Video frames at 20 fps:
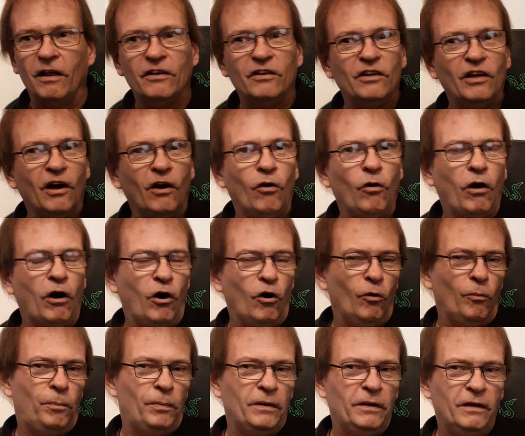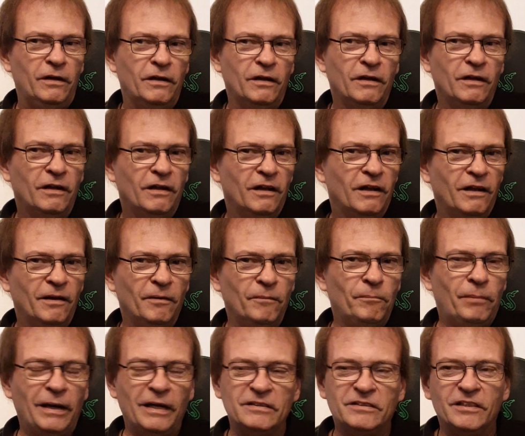no open,
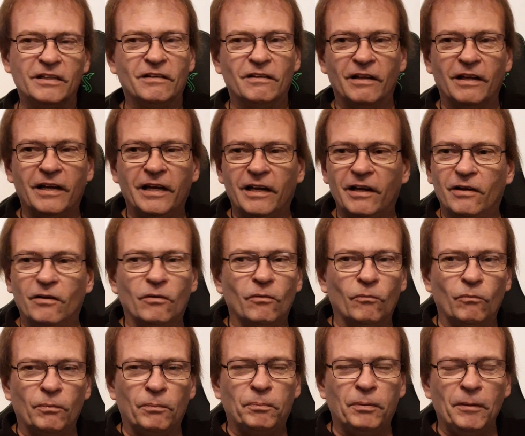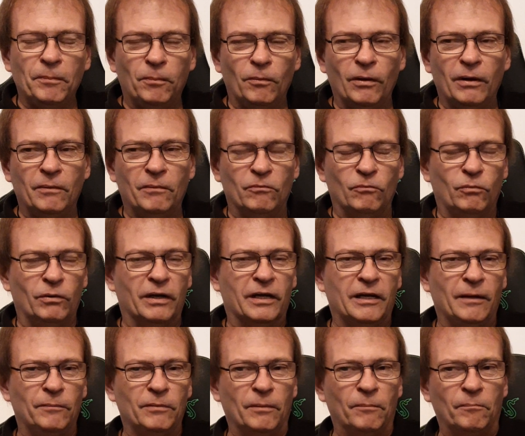basically, with people, when it
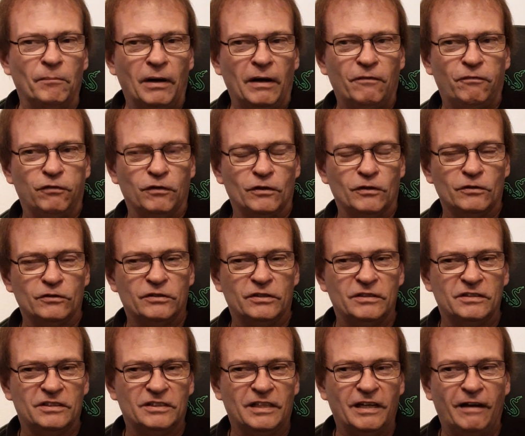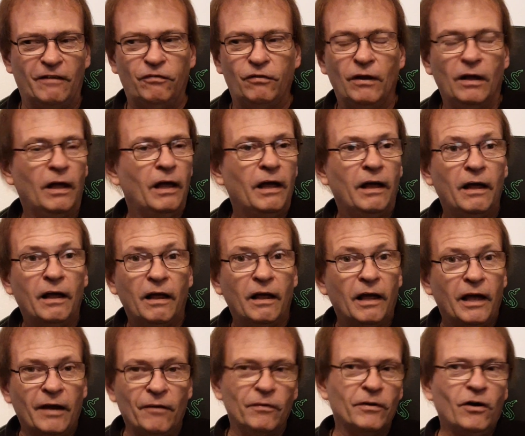come to mufflers and stuff,
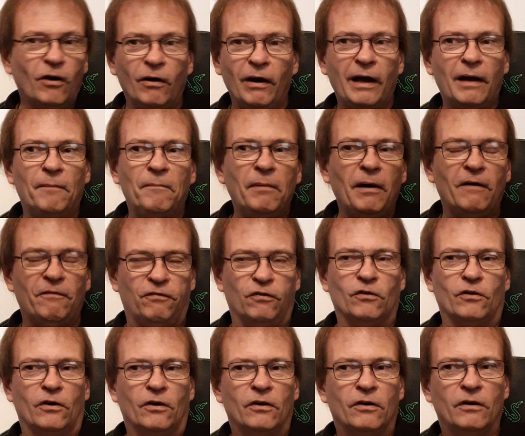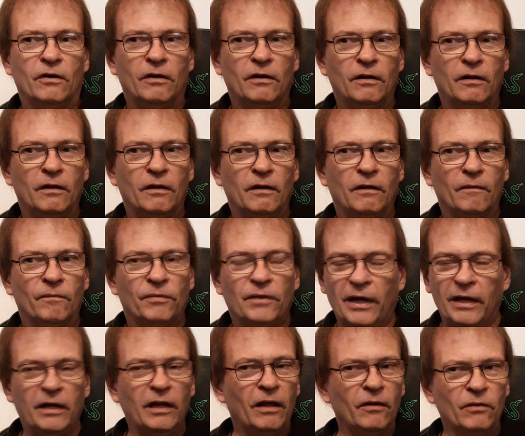every car had a muffler.
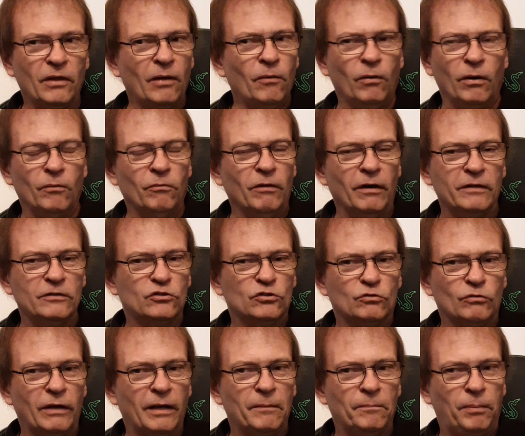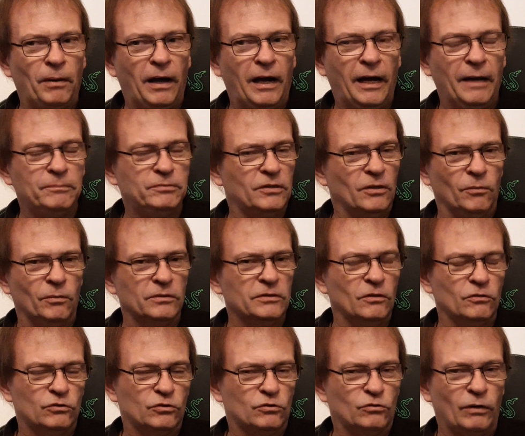They, they weren't running straight pipes. There was
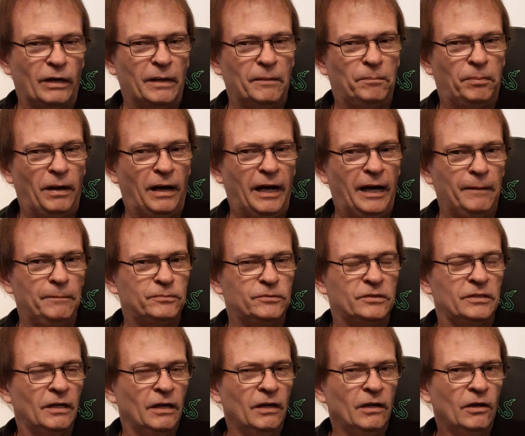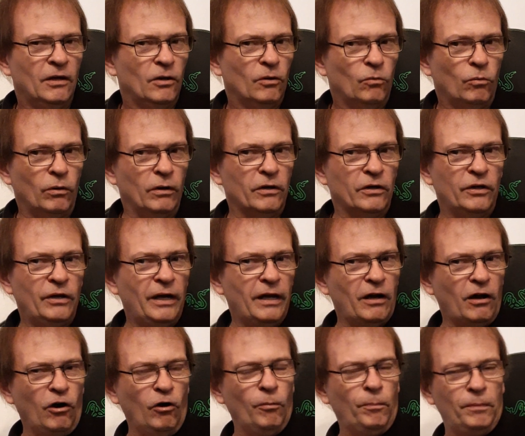no straight pipes where you
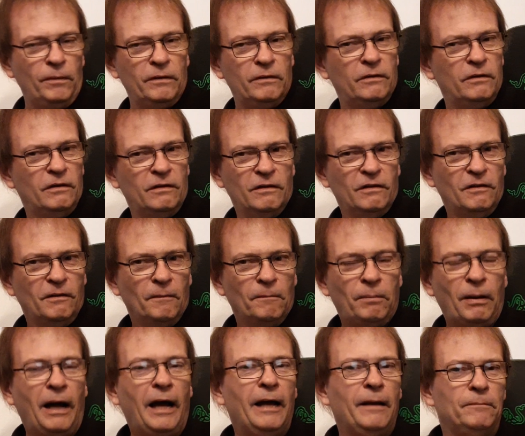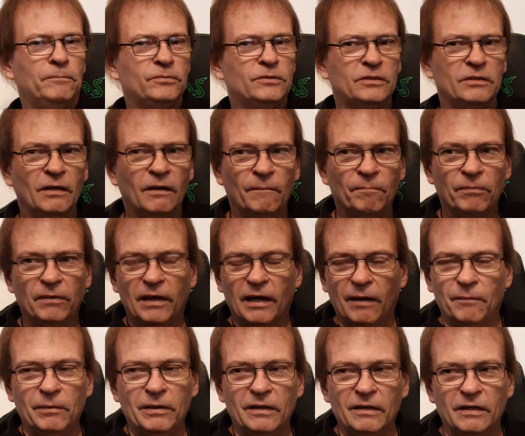had open pipes.
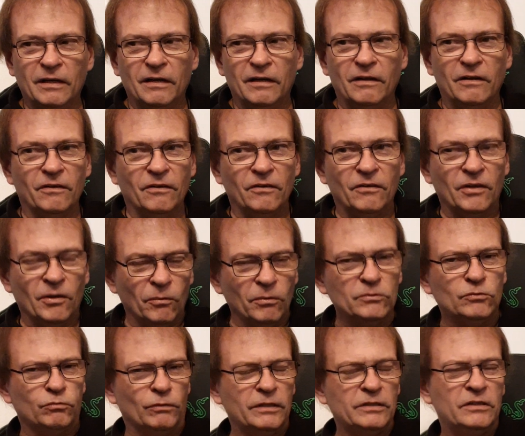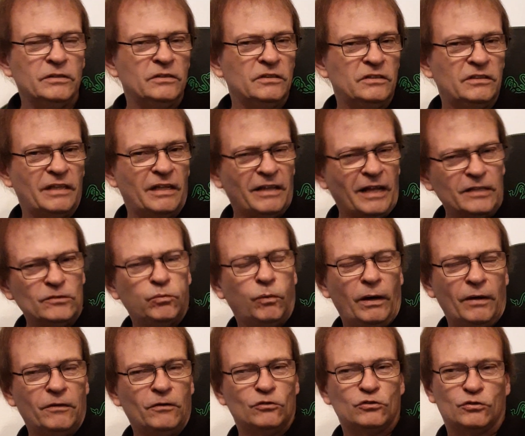I mean, there was reasons. That's
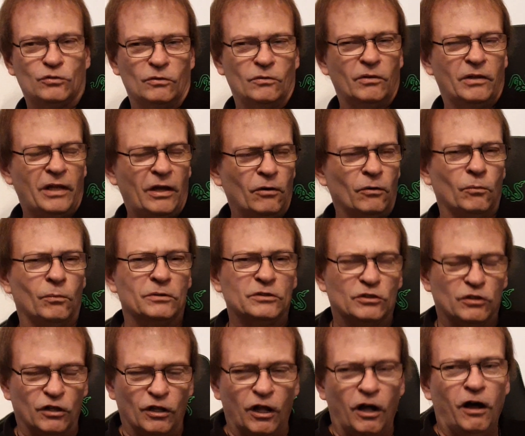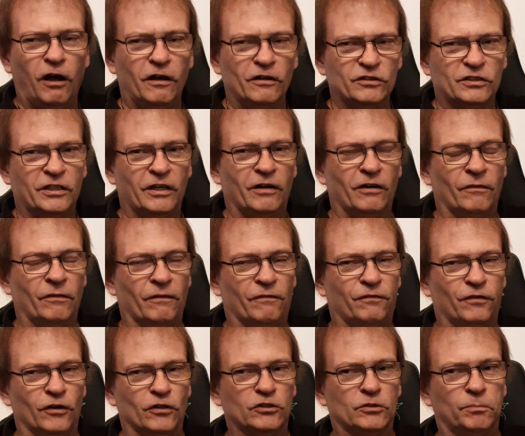why there's there was laws here in the
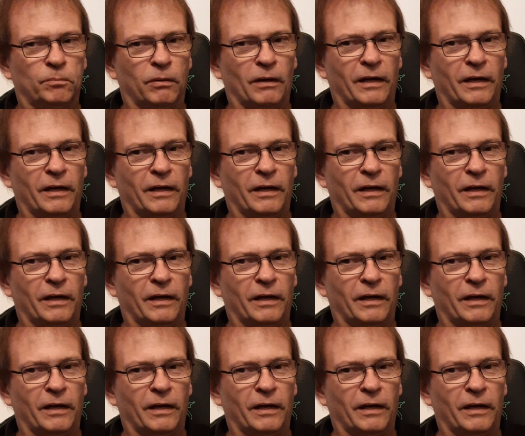first